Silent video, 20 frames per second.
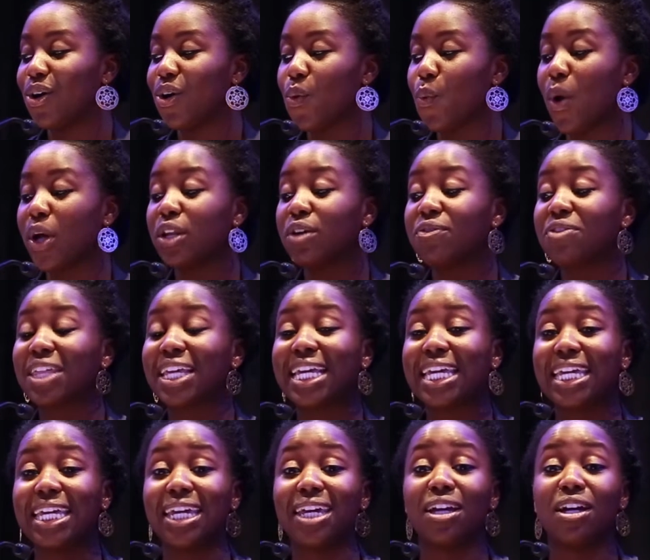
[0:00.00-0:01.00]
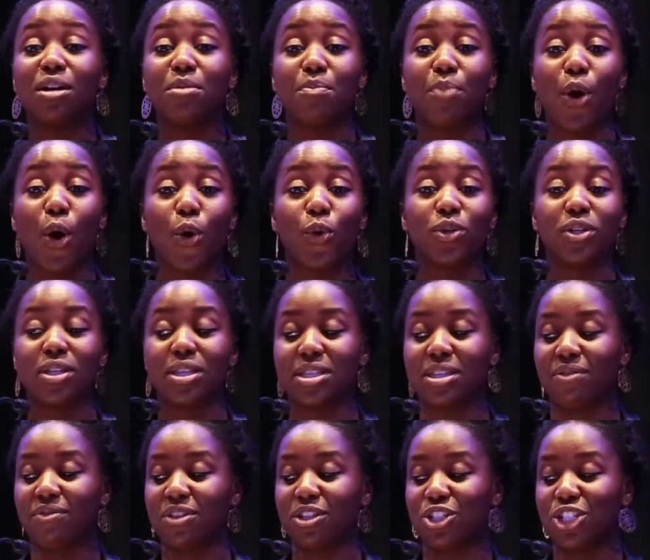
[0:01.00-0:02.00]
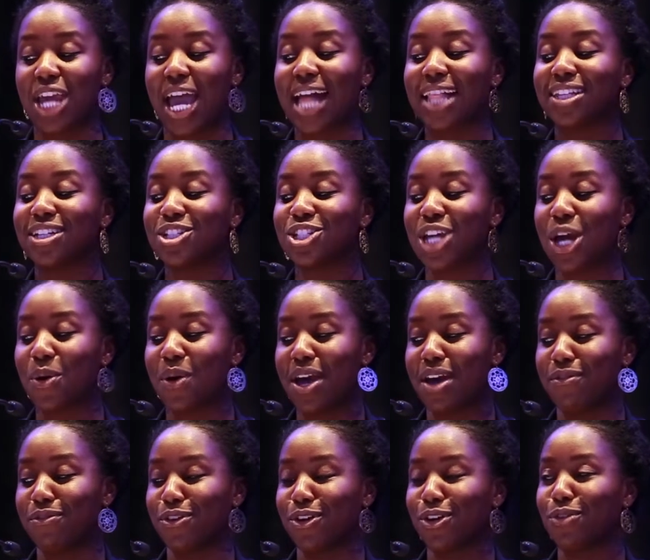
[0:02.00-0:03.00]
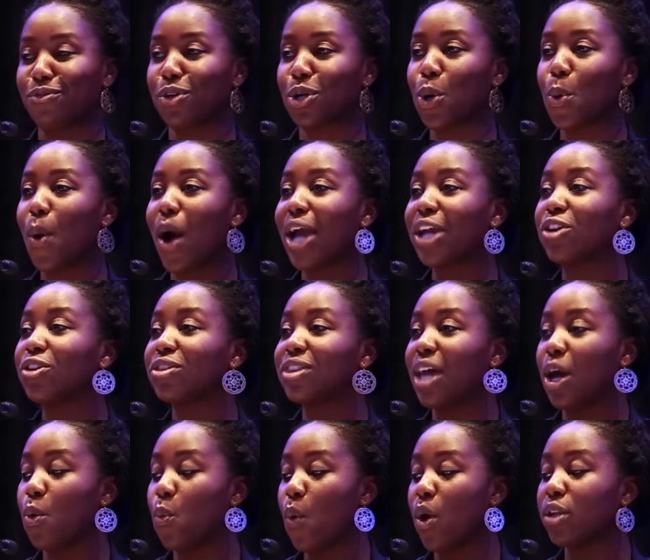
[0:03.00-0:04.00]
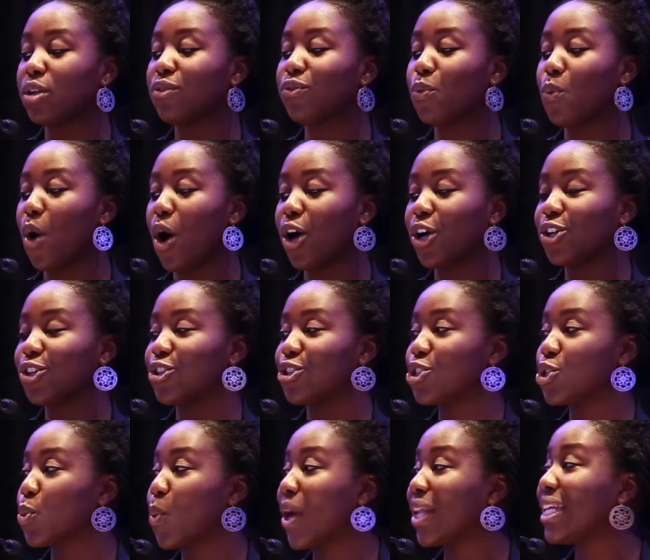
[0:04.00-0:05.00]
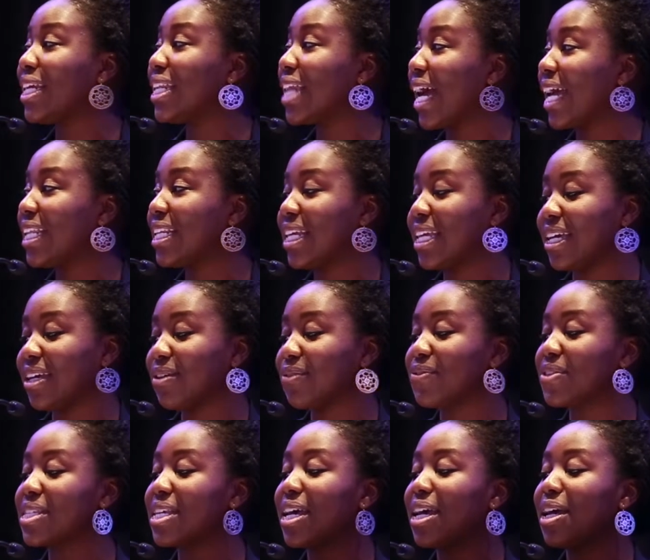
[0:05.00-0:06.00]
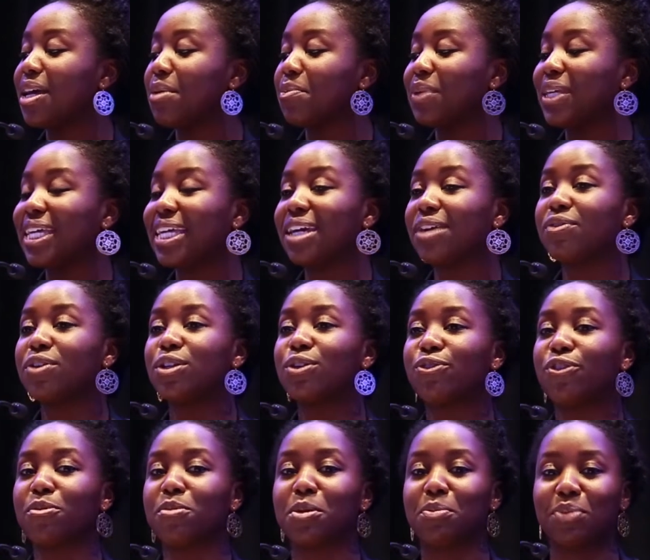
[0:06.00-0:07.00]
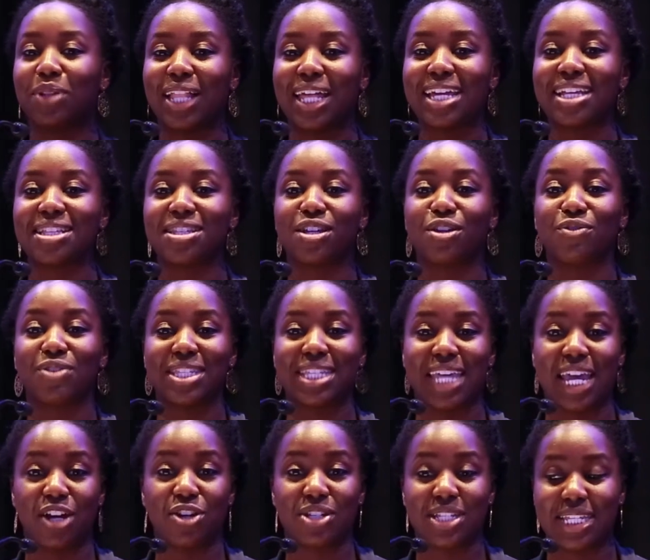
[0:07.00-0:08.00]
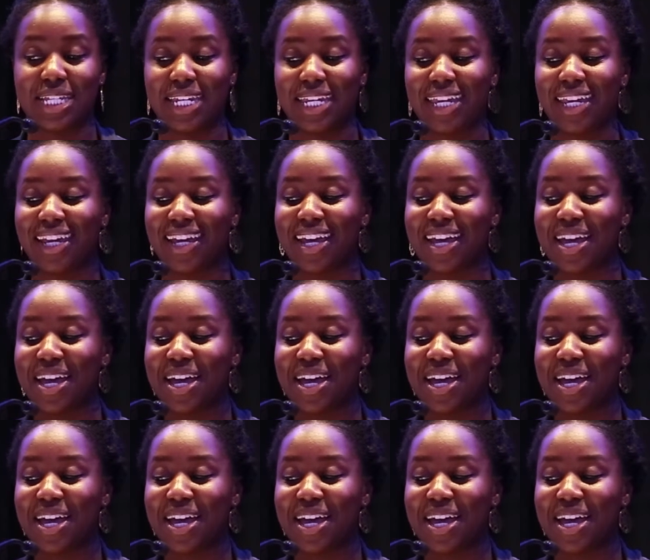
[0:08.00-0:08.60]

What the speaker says: One of the key components of the challenge, however, required that one of Walker's 29 gifts be given from a place of scarcity,